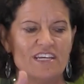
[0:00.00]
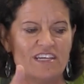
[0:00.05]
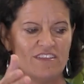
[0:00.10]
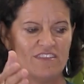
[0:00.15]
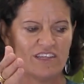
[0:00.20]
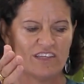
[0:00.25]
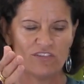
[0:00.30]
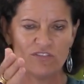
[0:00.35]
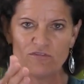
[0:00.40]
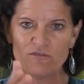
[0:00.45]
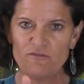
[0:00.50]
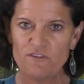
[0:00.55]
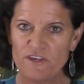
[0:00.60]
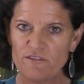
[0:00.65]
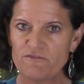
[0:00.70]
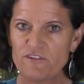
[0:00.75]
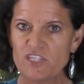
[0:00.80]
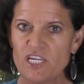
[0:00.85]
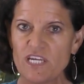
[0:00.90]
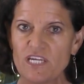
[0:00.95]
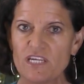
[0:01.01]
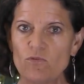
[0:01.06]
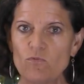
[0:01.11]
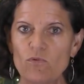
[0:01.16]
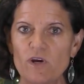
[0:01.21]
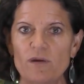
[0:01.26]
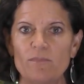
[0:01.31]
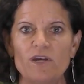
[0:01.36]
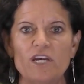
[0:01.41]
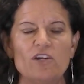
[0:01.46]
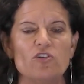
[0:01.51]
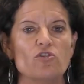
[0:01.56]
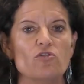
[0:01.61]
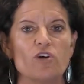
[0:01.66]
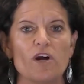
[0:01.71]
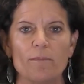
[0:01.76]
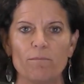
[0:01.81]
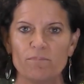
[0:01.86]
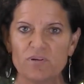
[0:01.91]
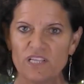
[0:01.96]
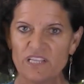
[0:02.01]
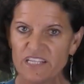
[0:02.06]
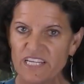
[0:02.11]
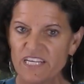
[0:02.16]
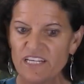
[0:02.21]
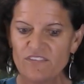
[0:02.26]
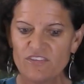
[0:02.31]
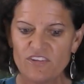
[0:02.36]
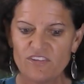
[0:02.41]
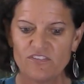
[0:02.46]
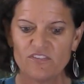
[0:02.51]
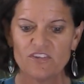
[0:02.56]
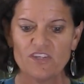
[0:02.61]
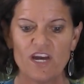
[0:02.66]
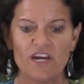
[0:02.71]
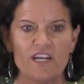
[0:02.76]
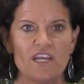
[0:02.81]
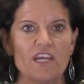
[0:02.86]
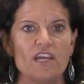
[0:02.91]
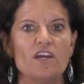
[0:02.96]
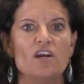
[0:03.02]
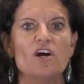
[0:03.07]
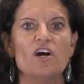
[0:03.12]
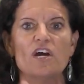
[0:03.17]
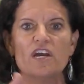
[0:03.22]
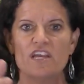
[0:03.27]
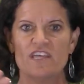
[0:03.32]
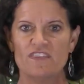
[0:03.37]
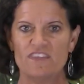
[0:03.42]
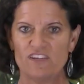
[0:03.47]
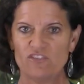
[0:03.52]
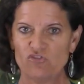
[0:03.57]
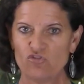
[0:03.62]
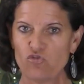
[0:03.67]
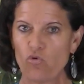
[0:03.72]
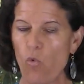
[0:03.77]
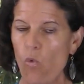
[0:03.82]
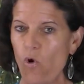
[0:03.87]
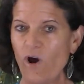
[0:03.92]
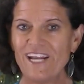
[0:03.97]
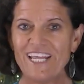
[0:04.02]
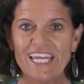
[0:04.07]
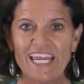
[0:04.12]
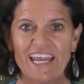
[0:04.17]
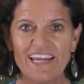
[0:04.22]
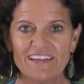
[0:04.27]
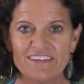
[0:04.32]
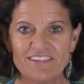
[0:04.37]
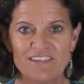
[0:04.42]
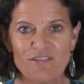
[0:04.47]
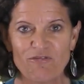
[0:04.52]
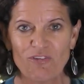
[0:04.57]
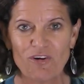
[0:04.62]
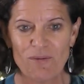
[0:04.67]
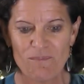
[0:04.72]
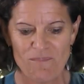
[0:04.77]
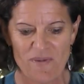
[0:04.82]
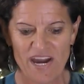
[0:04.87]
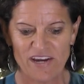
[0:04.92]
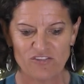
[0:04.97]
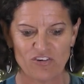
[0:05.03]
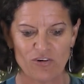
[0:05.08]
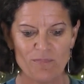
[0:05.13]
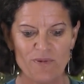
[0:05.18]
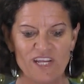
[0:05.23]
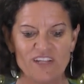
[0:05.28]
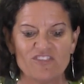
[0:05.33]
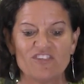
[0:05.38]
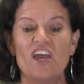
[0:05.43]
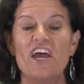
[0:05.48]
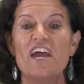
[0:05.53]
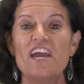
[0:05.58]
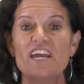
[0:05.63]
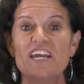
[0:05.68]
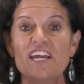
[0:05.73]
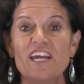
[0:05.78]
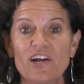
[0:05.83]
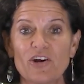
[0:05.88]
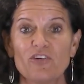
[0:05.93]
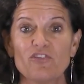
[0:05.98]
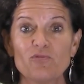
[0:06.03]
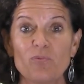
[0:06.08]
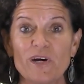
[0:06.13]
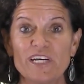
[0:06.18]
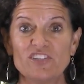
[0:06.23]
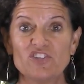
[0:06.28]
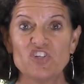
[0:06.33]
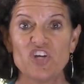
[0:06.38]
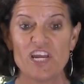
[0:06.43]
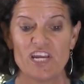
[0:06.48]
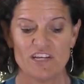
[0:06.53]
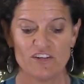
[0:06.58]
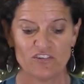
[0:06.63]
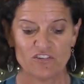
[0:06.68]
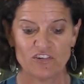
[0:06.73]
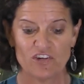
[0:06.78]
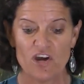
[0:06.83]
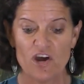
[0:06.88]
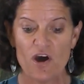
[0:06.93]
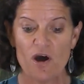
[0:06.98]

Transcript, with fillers: In these 15 women who completed the study, in these 28 different measurements, here's what changed.